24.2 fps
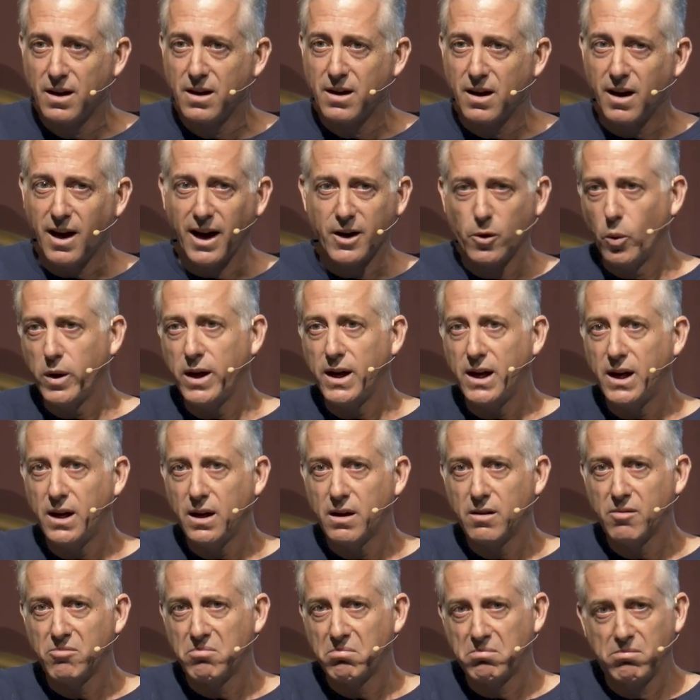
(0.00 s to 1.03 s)
and we
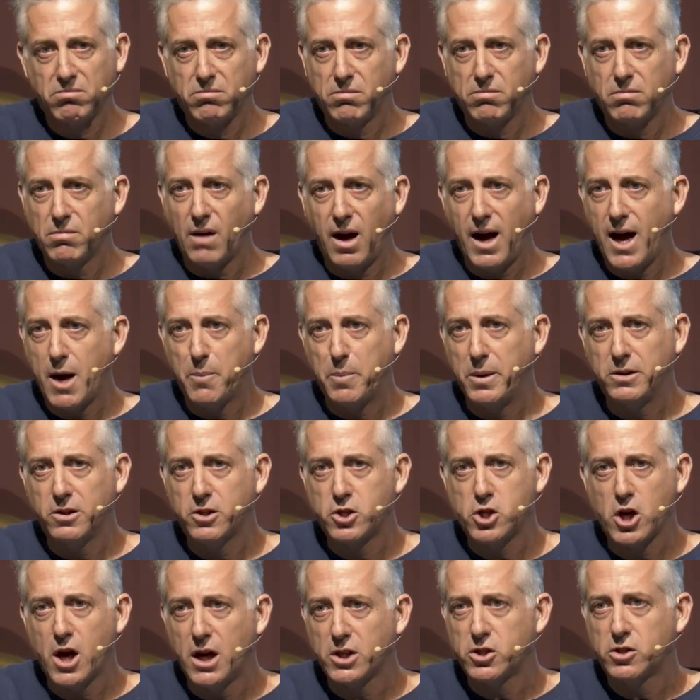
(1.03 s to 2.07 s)
are happy to
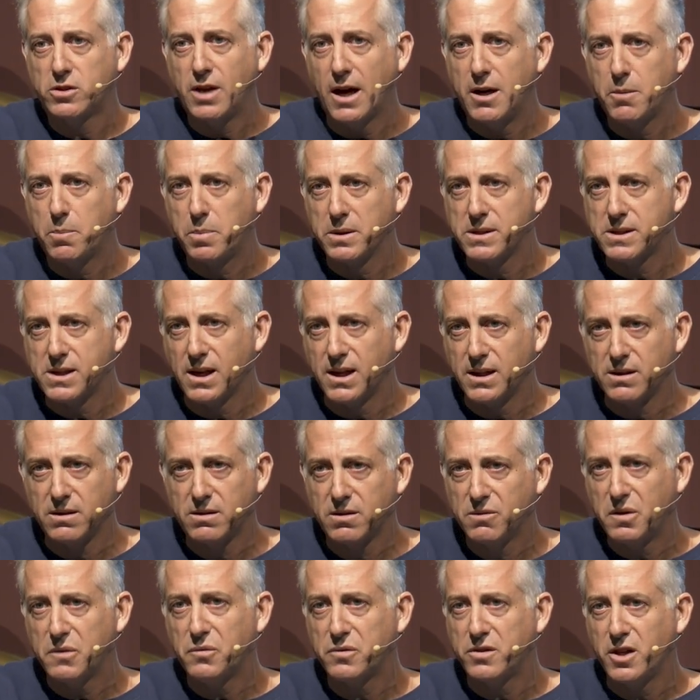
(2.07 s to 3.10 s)
charge 10%,
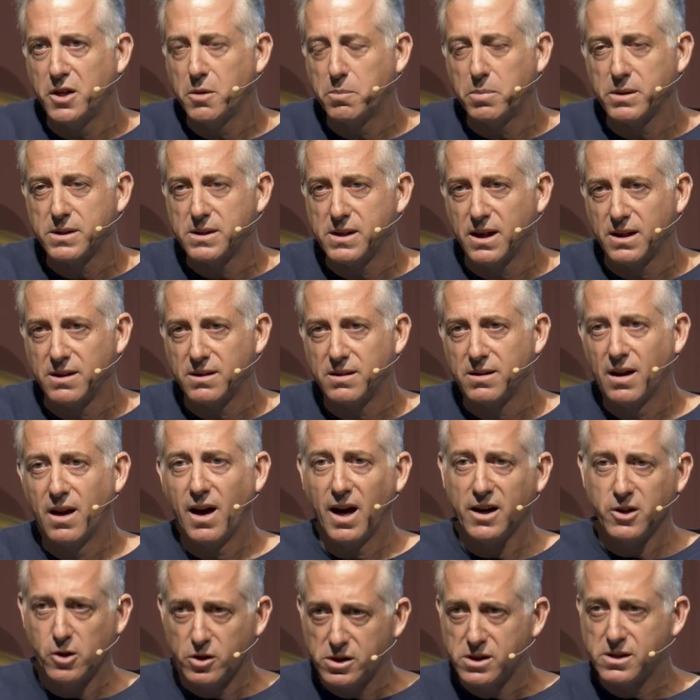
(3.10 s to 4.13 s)
15%,
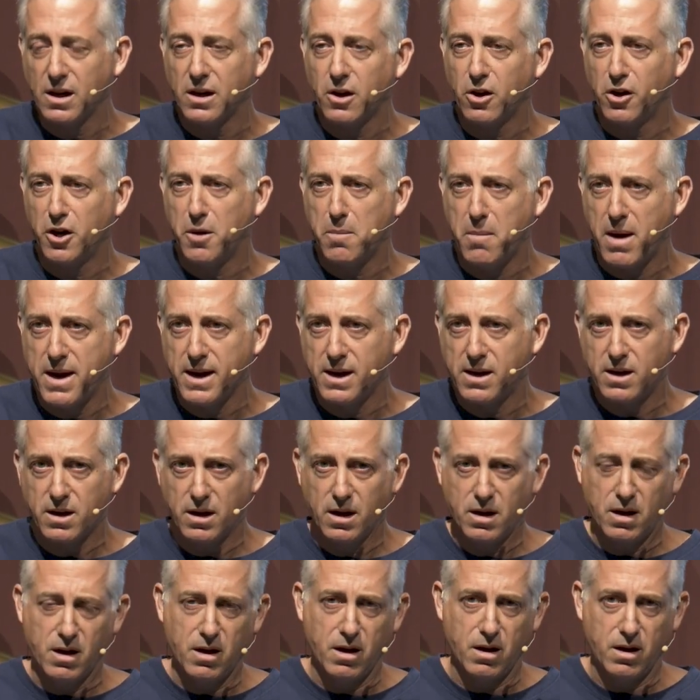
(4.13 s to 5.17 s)
and you're still going to make
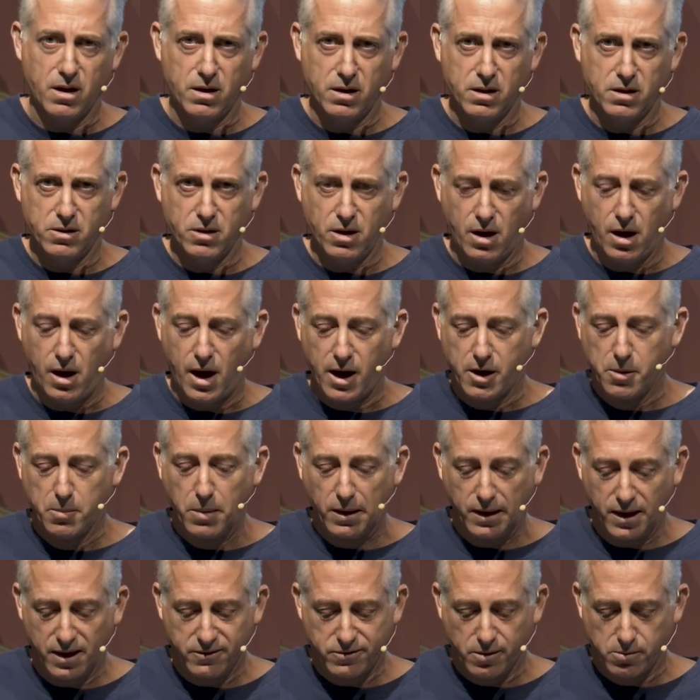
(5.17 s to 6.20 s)
an
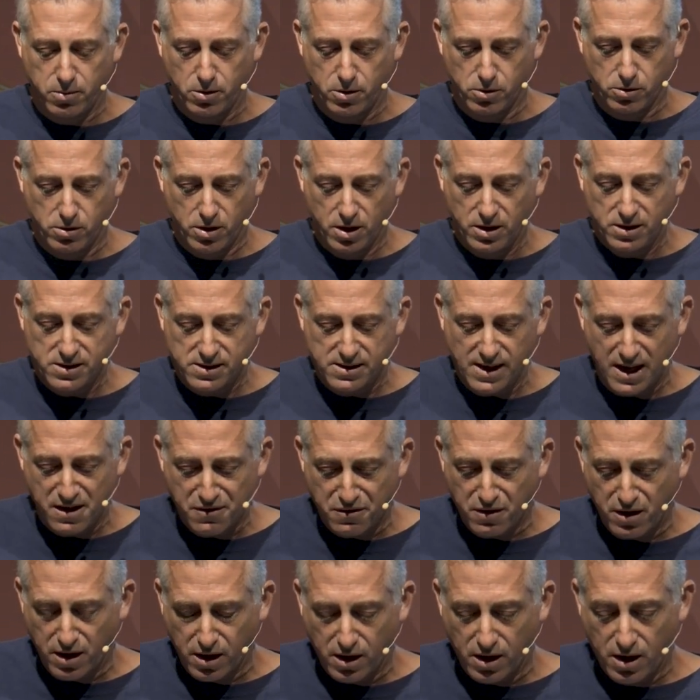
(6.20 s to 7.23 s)
unbelievable
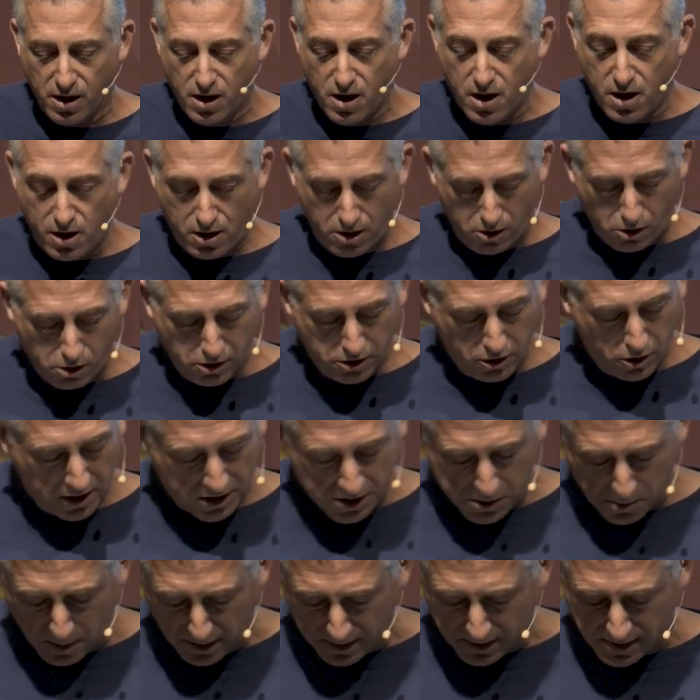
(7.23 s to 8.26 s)
saving on your
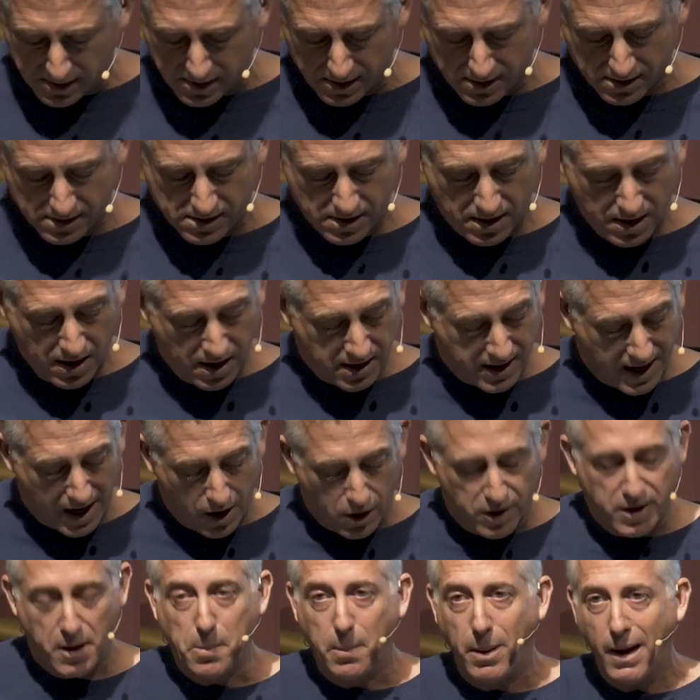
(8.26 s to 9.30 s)
expenses. Now,
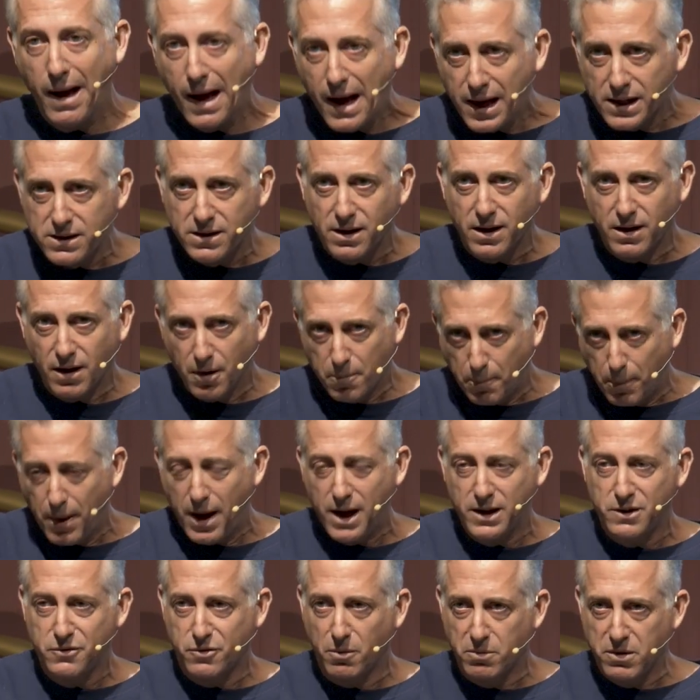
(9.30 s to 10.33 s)

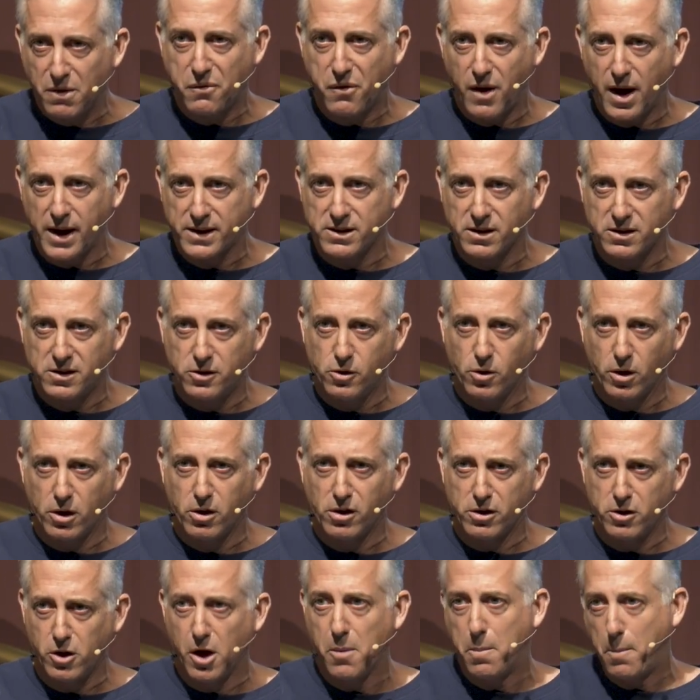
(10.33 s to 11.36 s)
apart from the fact that
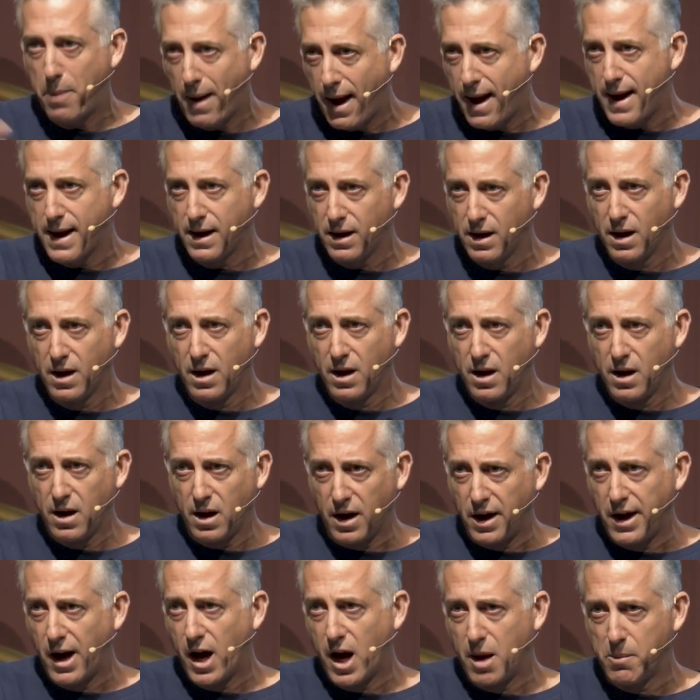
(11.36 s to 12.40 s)
you're paying
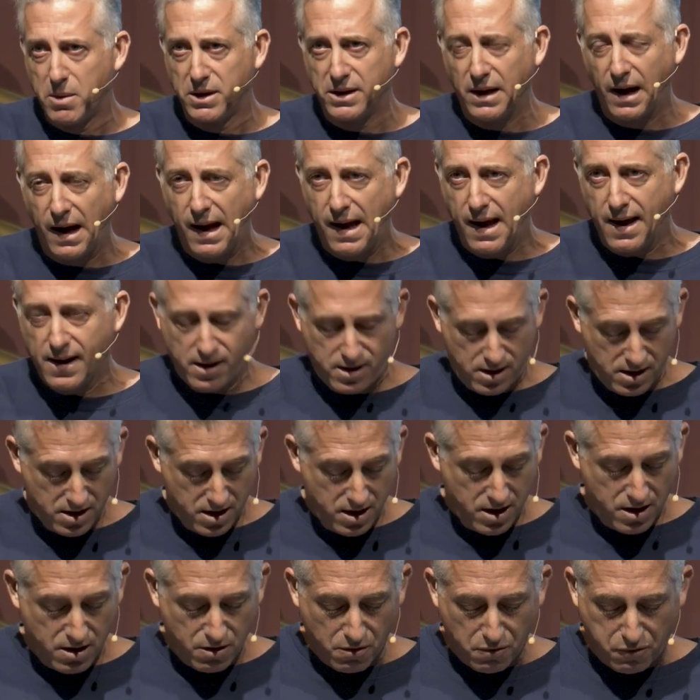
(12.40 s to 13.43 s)
an arm and a leg
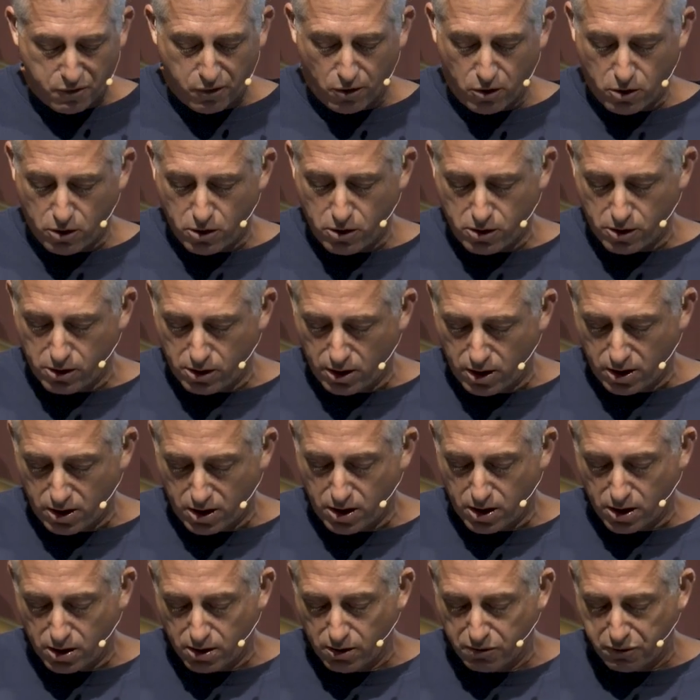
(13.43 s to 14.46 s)

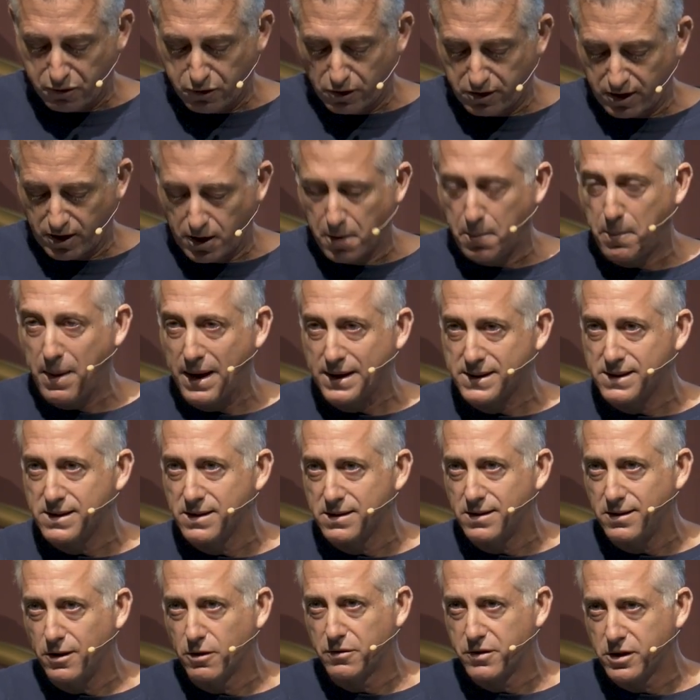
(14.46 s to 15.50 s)
for the
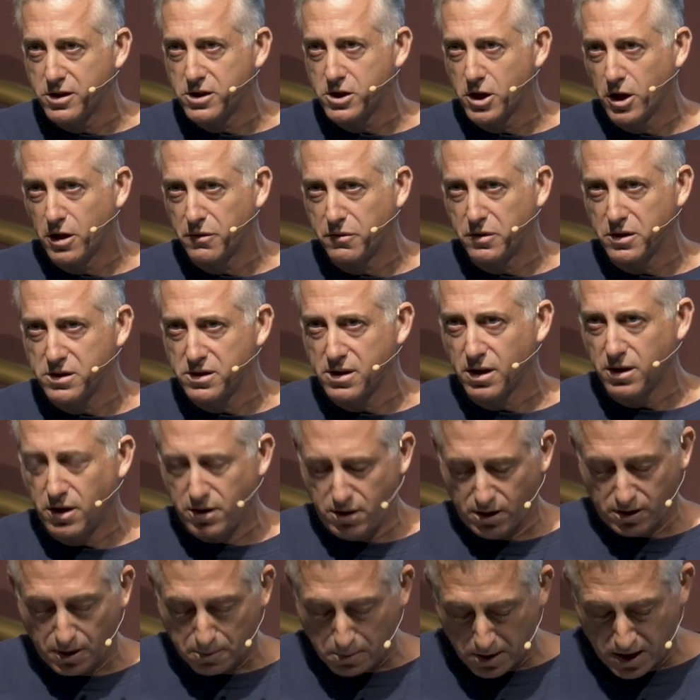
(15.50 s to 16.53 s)
capacity of the servers that
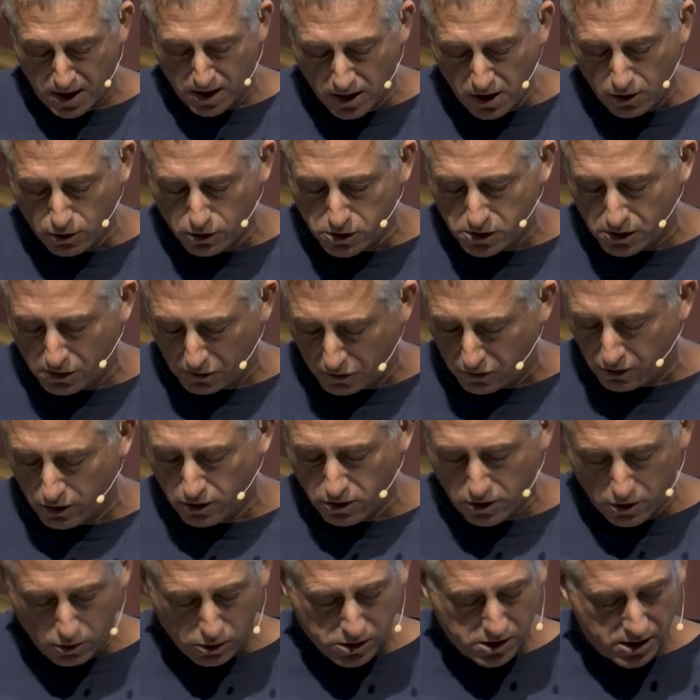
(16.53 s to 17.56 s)
are being used for your
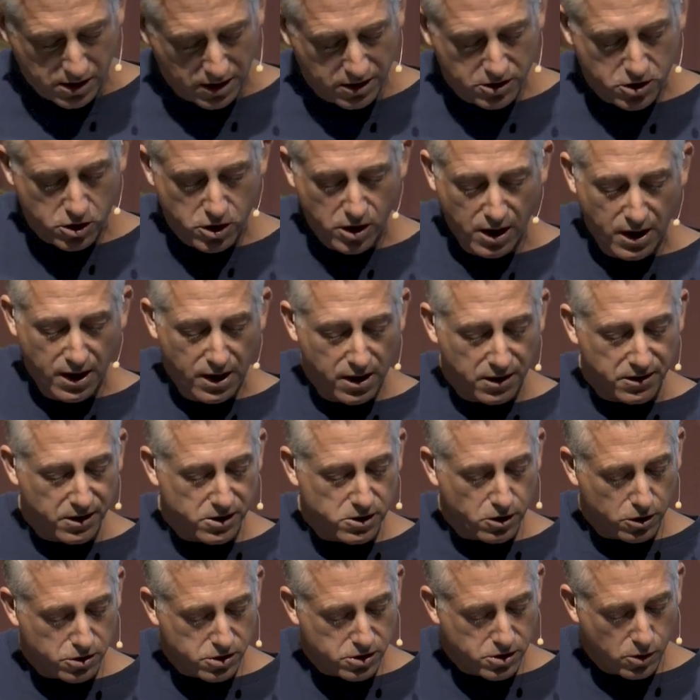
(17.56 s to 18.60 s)
usage, there's
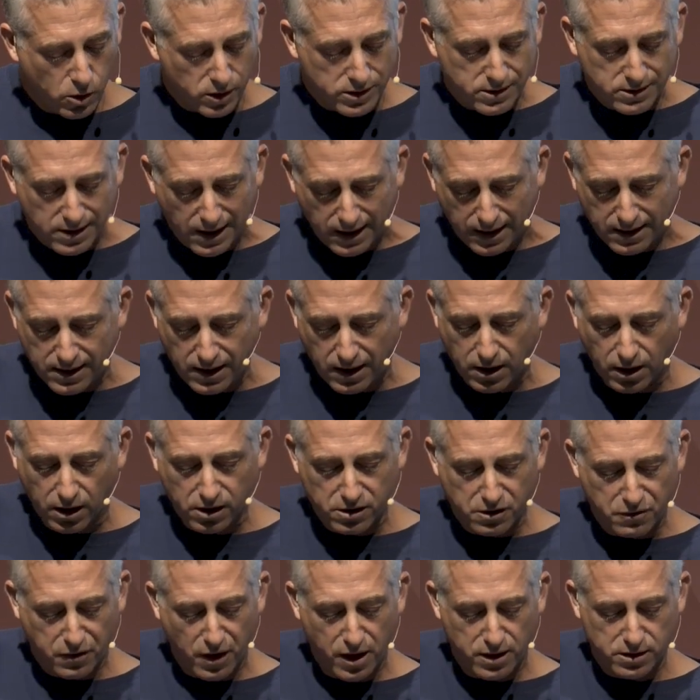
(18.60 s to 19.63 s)
also a technical
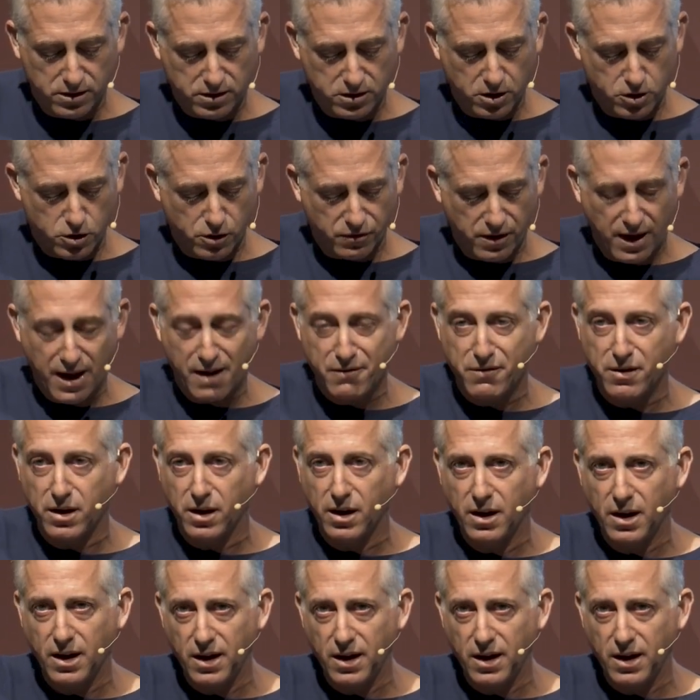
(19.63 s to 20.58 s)
advantage of having